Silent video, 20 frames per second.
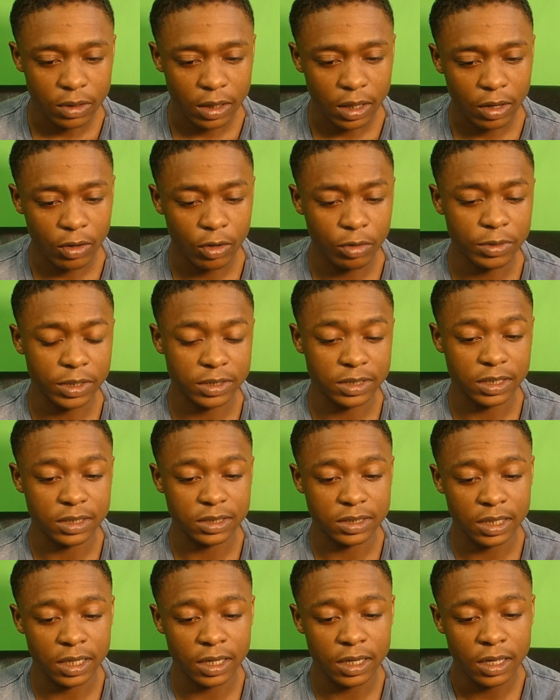I hope that's how you
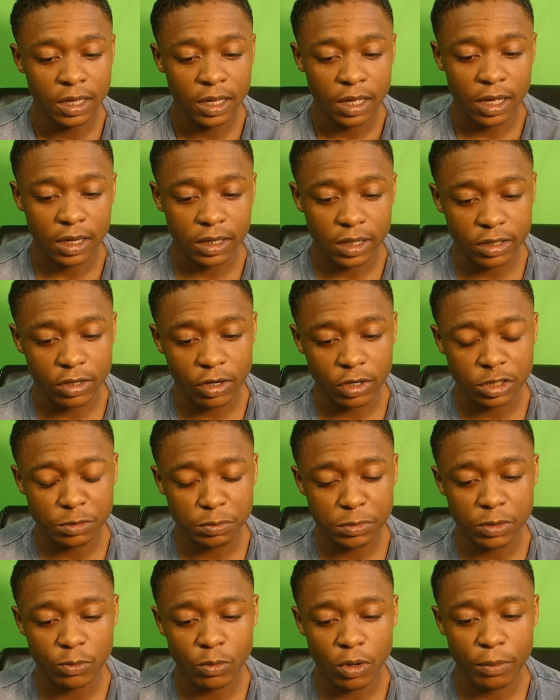say it. And they asked
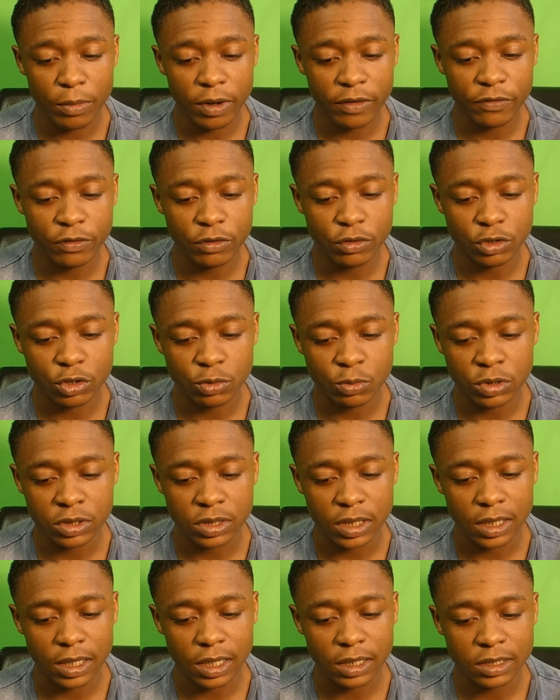me what my future was.
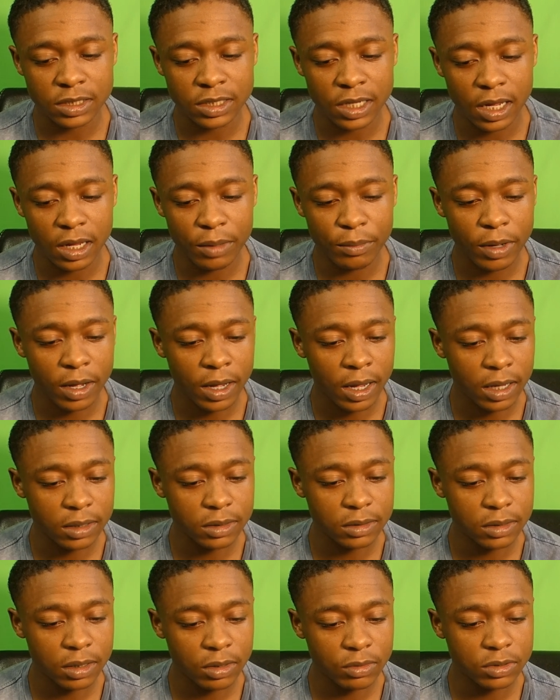And at the time, I
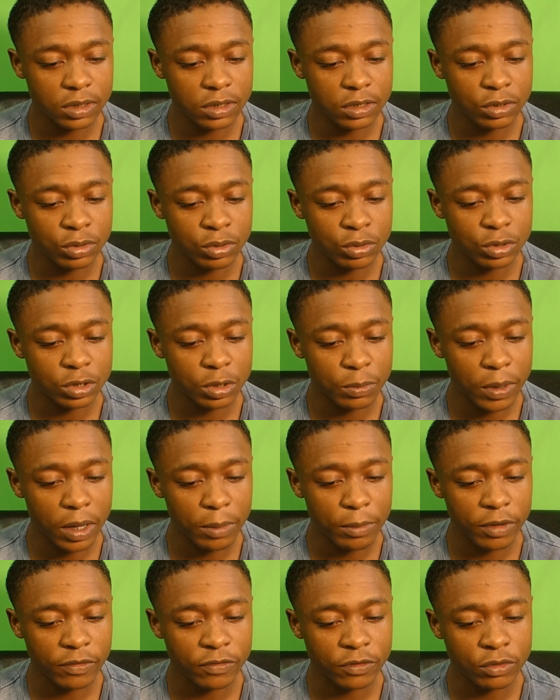hadn't held any talks
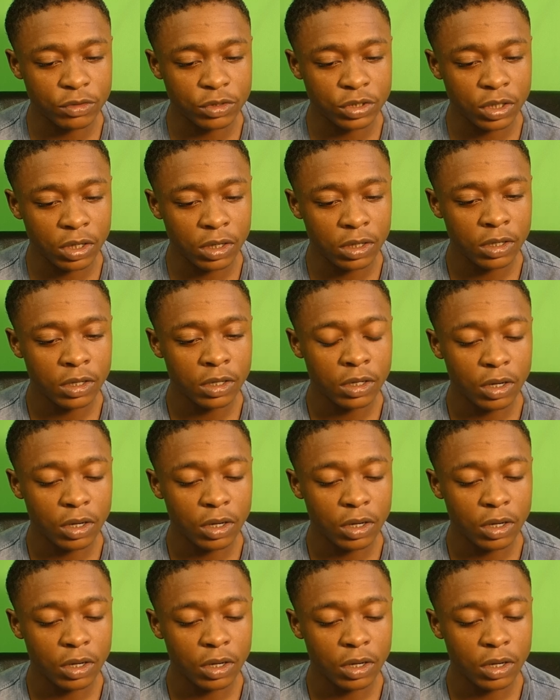about my future.